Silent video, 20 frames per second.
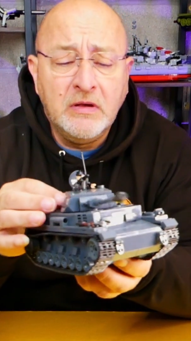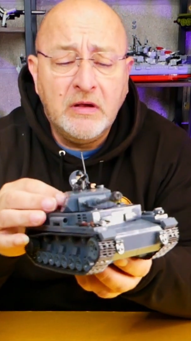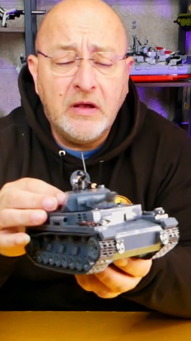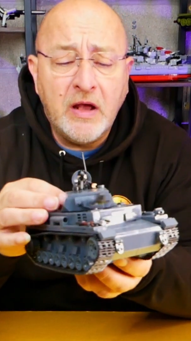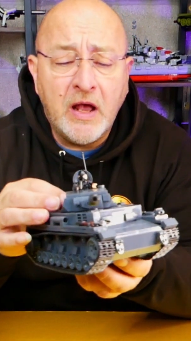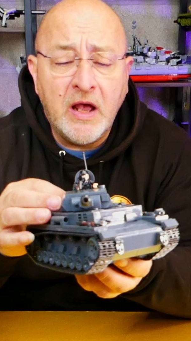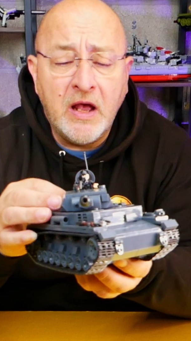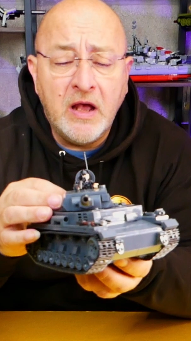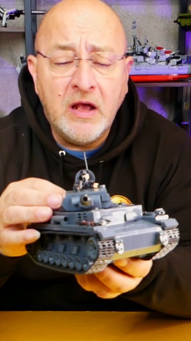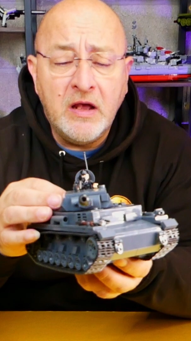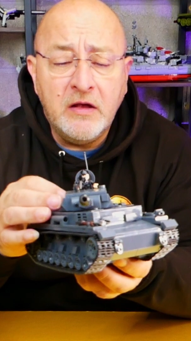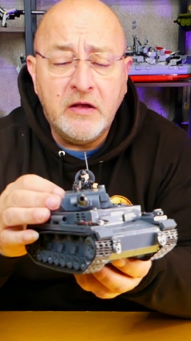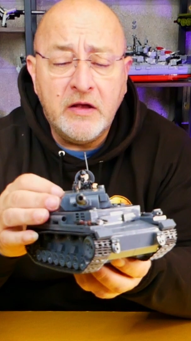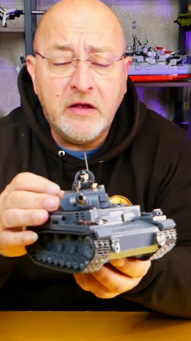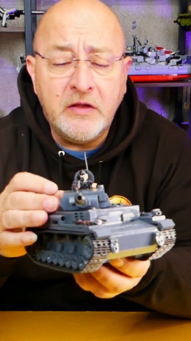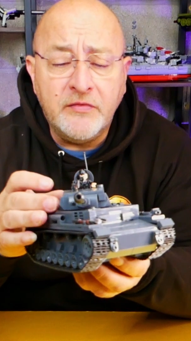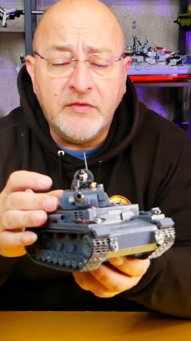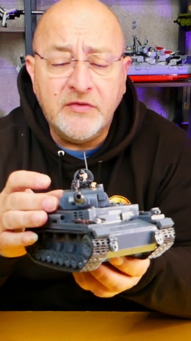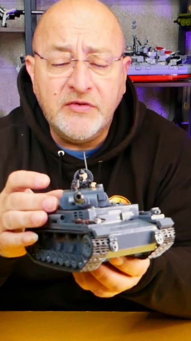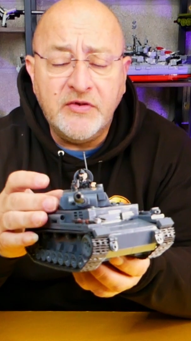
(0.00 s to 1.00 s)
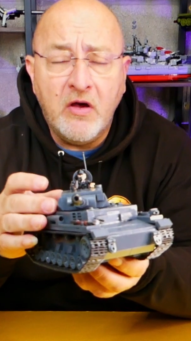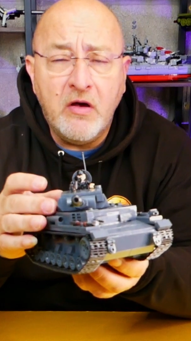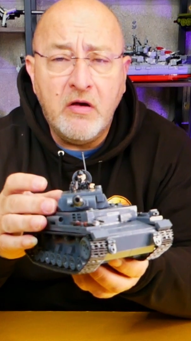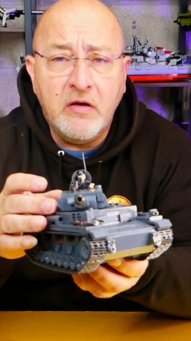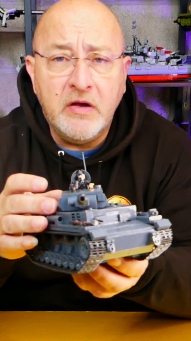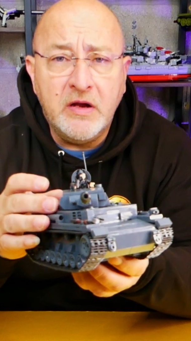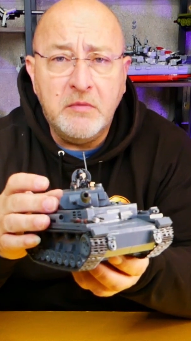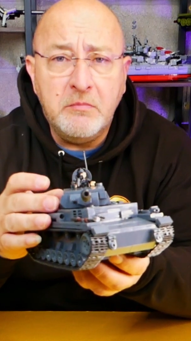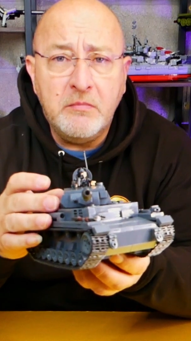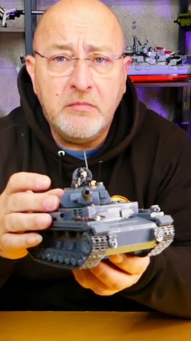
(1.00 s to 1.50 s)
At the
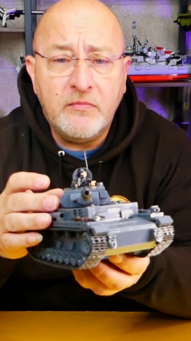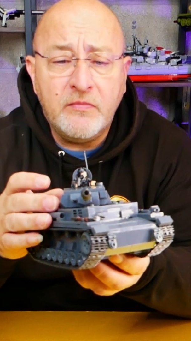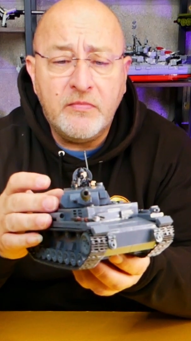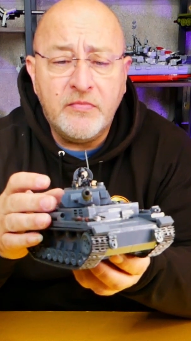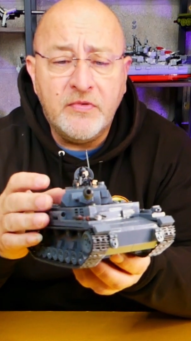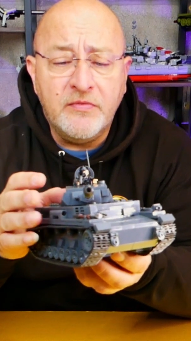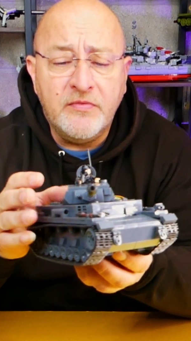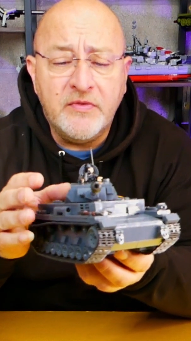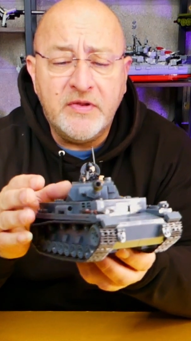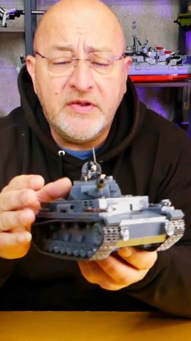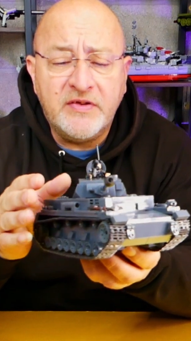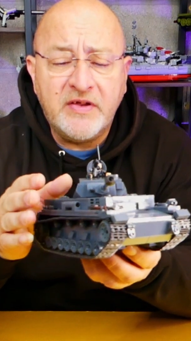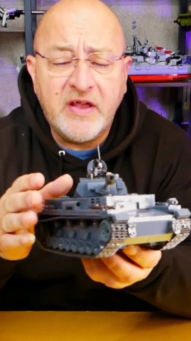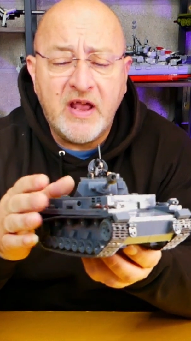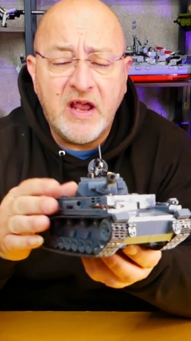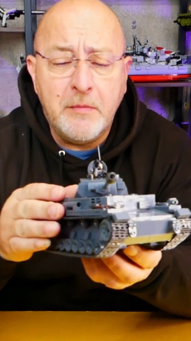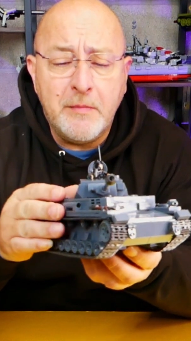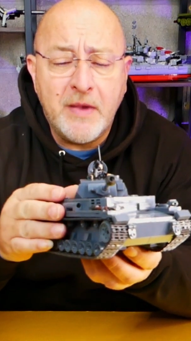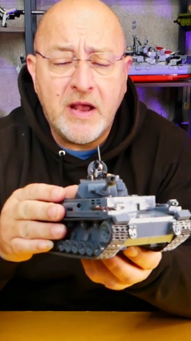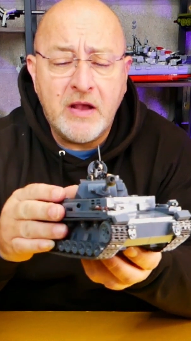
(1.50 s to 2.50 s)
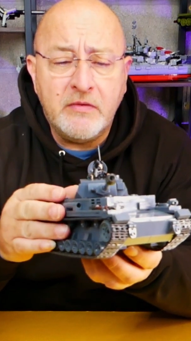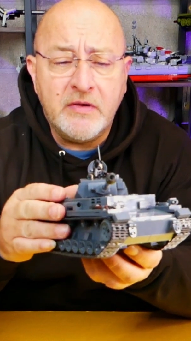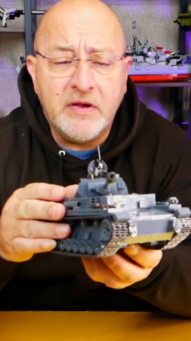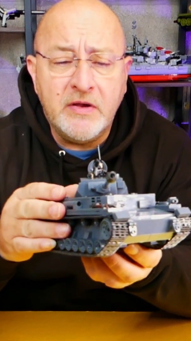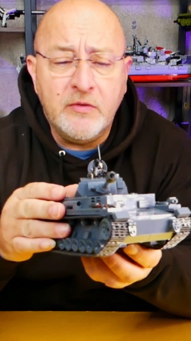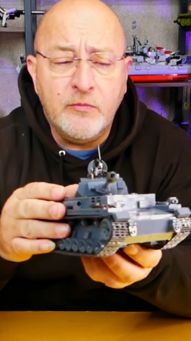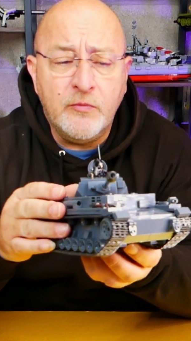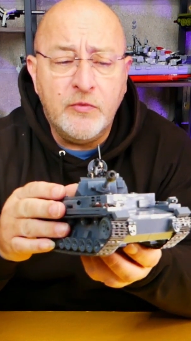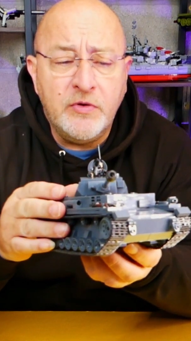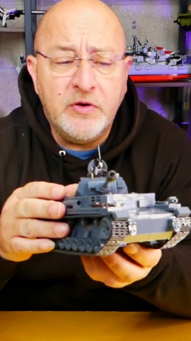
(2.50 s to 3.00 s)
time that this came out,
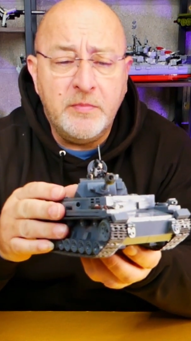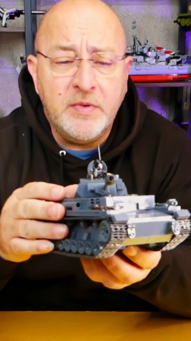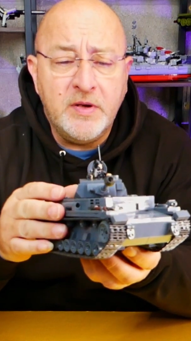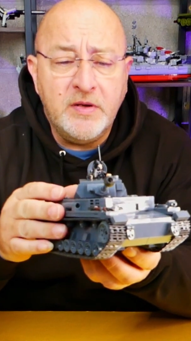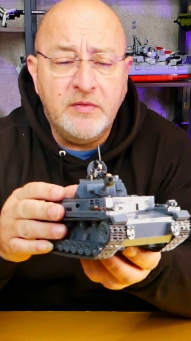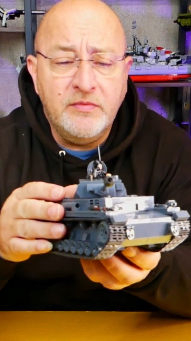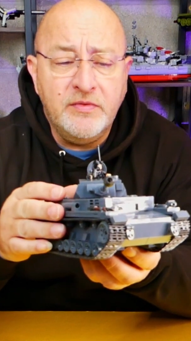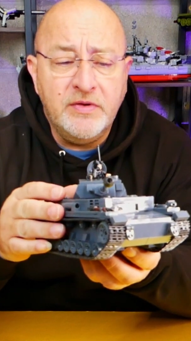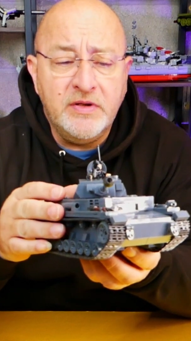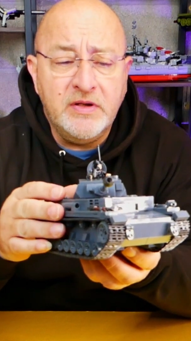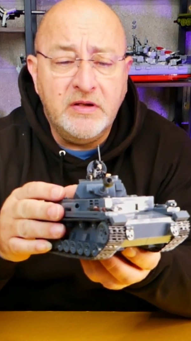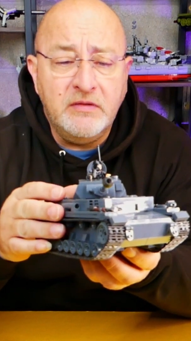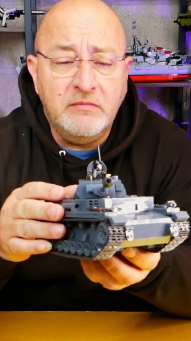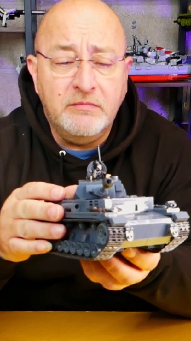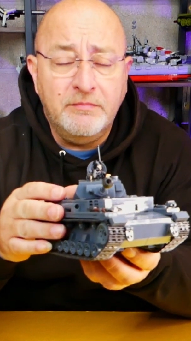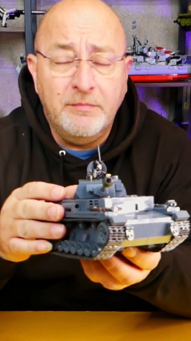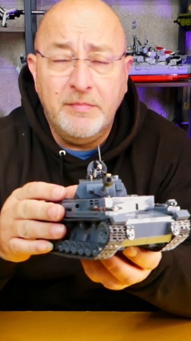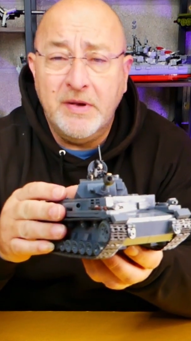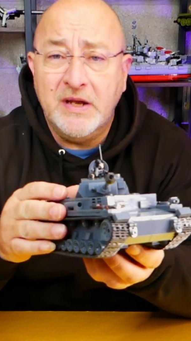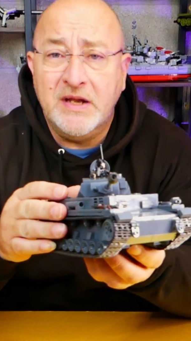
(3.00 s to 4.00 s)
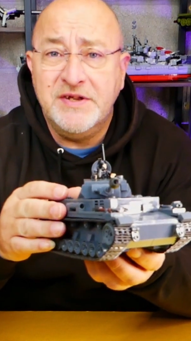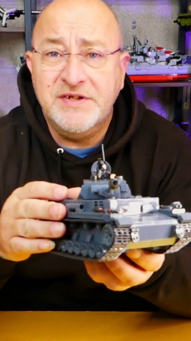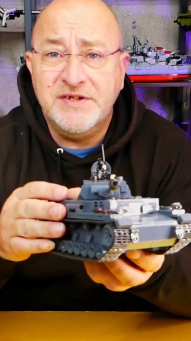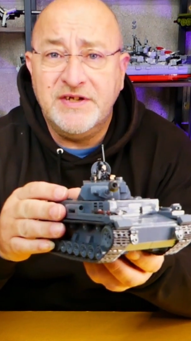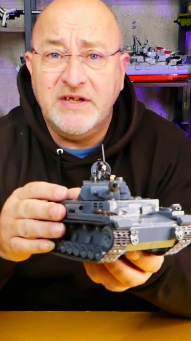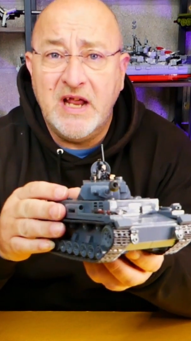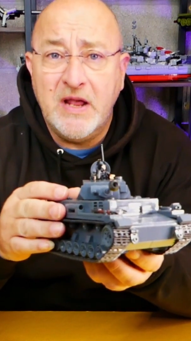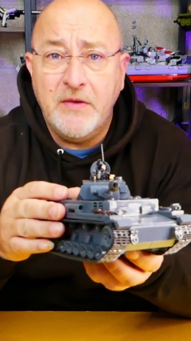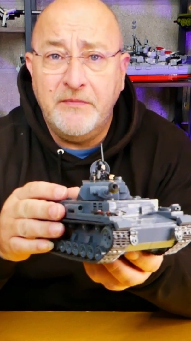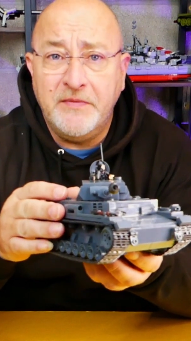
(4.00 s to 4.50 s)
it would have been the biggest
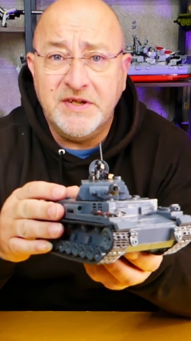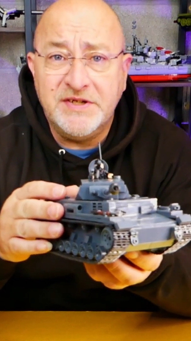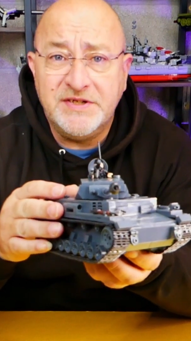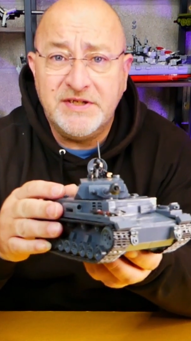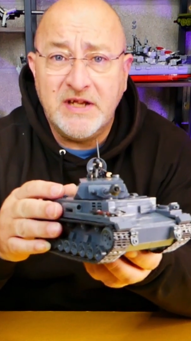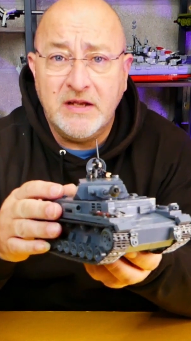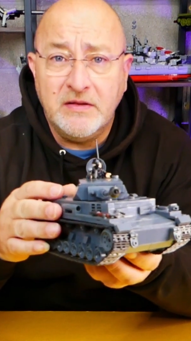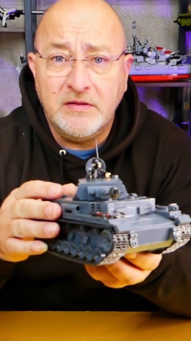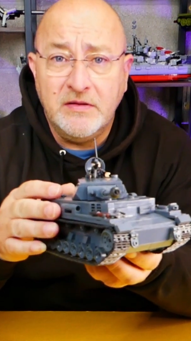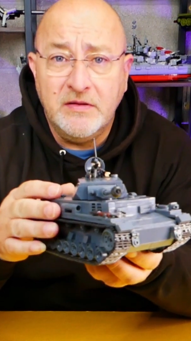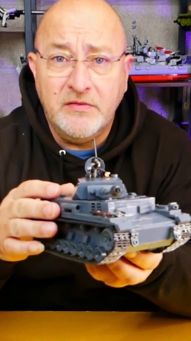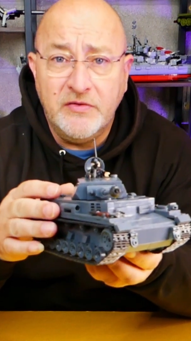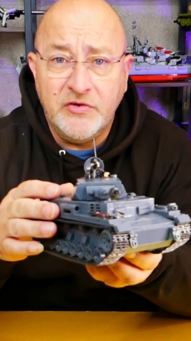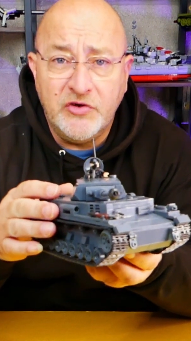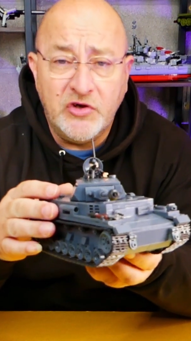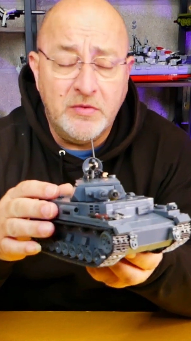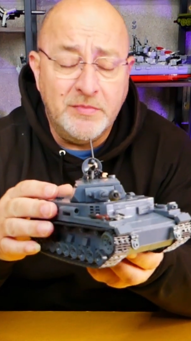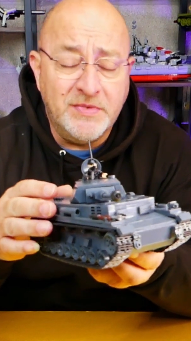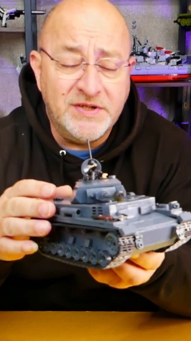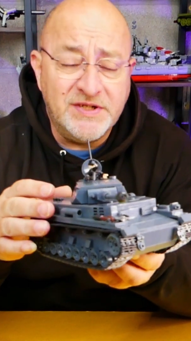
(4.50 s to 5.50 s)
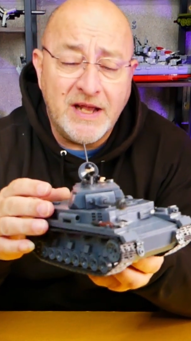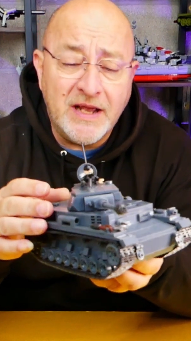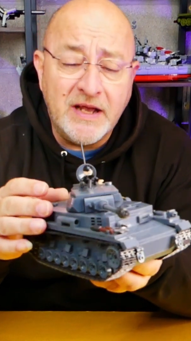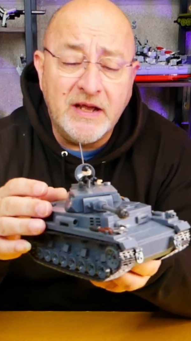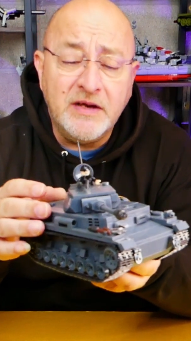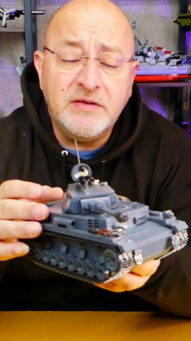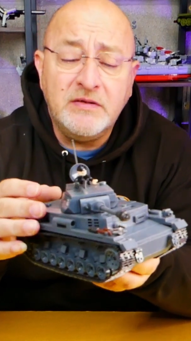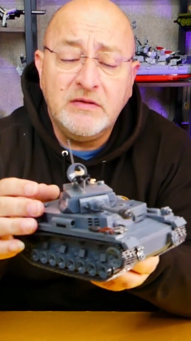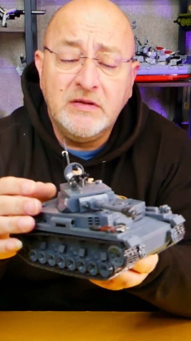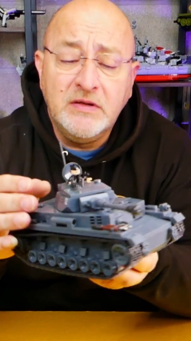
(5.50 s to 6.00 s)
and heaviest tank that the Germans had,